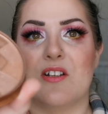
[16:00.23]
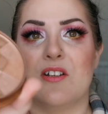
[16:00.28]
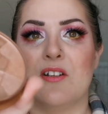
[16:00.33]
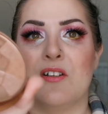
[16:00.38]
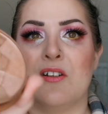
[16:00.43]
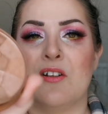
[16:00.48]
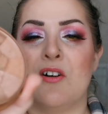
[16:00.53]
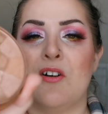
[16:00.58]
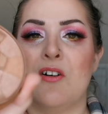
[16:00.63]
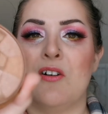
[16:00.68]
a
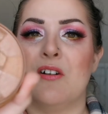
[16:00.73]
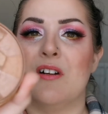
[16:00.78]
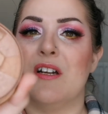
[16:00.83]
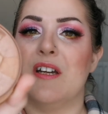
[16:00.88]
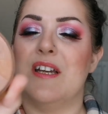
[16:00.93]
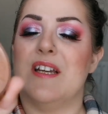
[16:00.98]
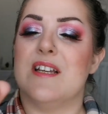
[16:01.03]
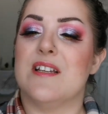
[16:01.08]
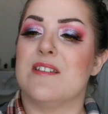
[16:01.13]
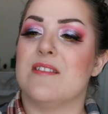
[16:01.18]
lot.
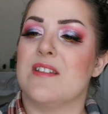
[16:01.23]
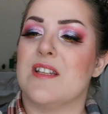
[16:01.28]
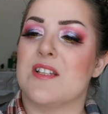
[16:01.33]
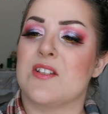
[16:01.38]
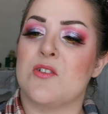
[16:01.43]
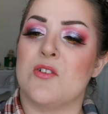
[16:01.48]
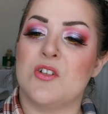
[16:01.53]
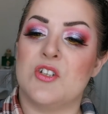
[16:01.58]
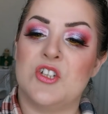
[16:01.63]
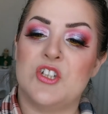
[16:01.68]
It,
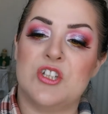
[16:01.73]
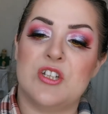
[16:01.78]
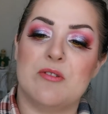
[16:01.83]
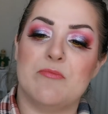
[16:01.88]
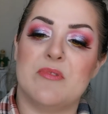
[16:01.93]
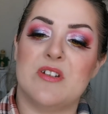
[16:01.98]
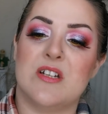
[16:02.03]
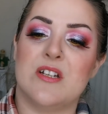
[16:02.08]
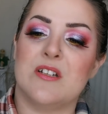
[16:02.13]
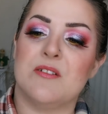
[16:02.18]
it's got a
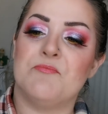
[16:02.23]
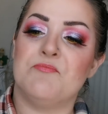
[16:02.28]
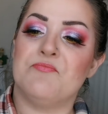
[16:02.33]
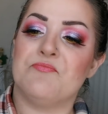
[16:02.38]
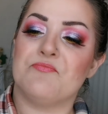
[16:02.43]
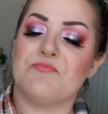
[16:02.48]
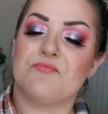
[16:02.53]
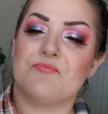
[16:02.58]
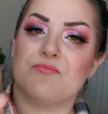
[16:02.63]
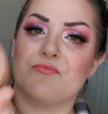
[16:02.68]
shimmer
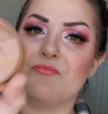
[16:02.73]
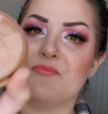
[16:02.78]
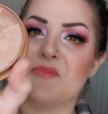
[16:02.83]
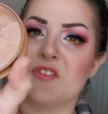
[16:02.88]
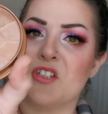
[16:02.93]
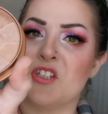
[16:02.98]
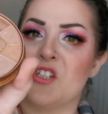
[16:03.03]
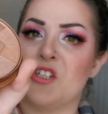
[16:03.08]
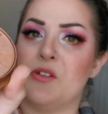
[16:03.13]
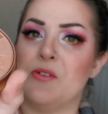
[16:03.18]

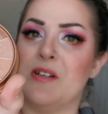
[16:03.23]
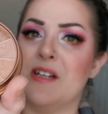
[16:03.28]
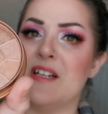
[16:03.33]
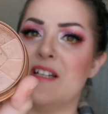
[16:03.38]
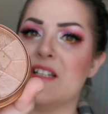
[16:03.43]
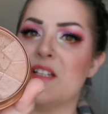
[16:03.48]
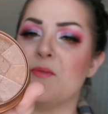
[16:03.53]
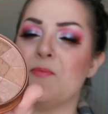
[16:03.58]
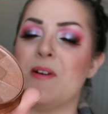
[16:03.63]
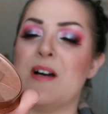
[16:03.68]
to it
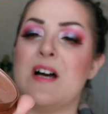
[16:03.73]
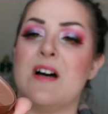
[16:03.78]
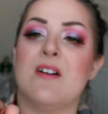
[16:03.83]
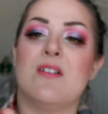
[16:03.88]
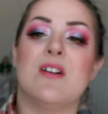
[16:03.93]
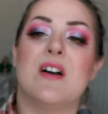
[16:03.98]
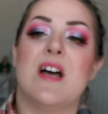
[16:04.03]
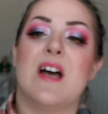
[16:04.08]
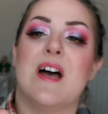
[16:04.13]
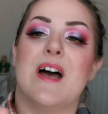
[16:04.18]
as
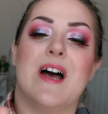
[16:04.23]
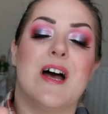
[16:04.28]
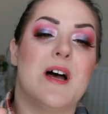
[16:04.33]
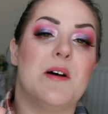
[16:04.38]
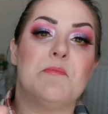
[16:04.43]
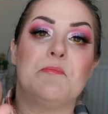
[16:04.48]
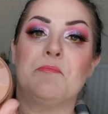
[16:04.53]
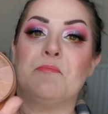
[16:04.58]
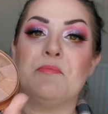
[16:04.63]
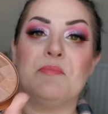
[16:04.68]
well.
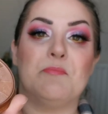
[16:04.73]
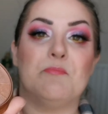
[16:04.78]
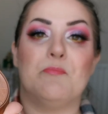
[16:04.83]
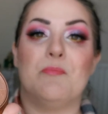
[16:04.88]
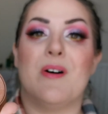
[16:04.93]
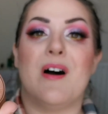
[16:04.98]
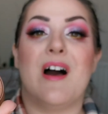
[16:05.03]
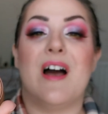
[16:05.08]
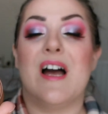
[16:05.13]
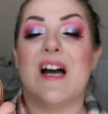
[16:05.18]
Um,
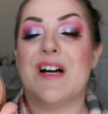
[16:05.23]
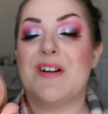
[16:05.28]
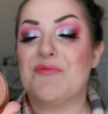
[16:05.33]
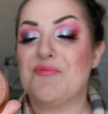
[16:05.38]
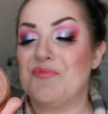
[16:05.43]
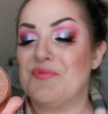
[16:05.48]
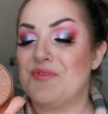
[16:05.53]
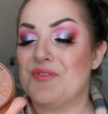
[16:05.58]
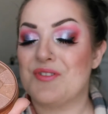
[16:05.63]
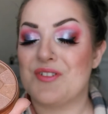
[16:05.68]
I
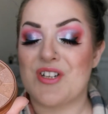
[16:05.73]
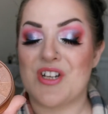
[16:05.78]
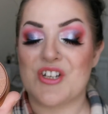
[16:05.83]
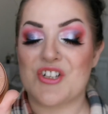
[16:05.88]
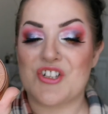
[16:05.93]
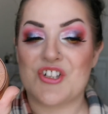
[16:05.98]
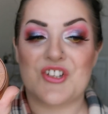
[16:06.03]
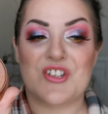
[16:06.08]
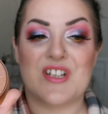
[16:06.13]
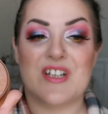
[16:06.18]
haven't
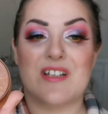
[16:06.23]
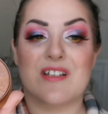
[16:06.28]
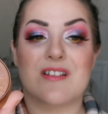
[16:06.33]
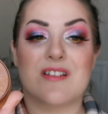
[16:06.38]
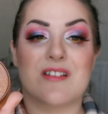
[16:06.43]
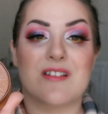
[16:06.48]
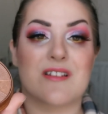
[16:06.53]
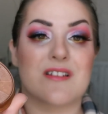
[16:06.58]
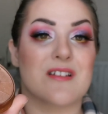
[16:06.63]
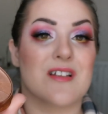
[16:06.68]
touched
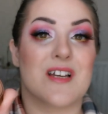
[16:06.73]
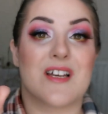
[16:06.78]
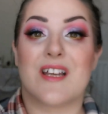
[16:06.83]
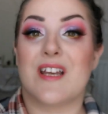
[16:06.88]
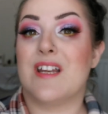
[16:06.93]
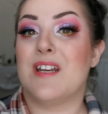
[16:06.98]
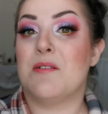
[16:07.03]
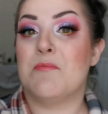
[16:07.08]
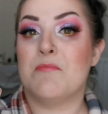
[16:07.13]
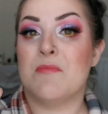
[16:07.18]
this
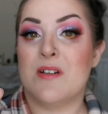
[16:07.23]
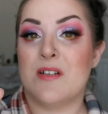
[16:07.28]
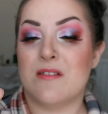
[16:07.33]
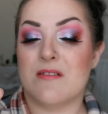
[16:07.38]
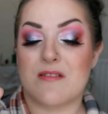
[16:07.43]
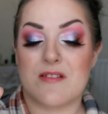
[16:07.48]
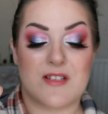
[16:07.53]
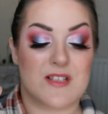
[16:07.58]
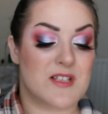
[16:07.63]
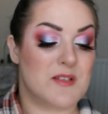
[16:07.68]
again in
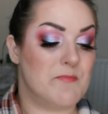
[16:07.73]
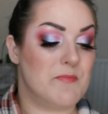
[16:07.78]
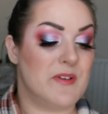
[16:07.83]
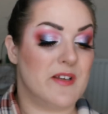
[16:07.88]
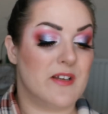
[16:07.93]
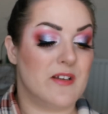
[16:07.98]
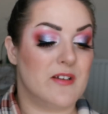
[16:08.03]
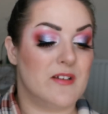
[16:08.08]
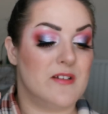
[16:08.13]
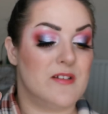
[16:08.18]
months
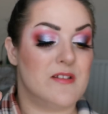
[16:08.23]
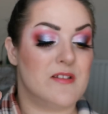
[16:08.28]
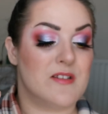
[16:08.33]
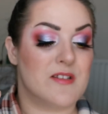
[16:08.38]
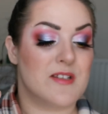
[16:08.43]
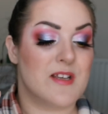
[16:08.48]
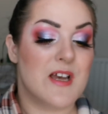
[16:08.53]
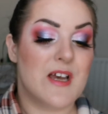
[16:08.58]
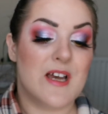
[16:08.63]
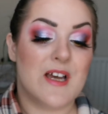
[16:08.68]

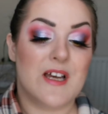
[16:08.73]
because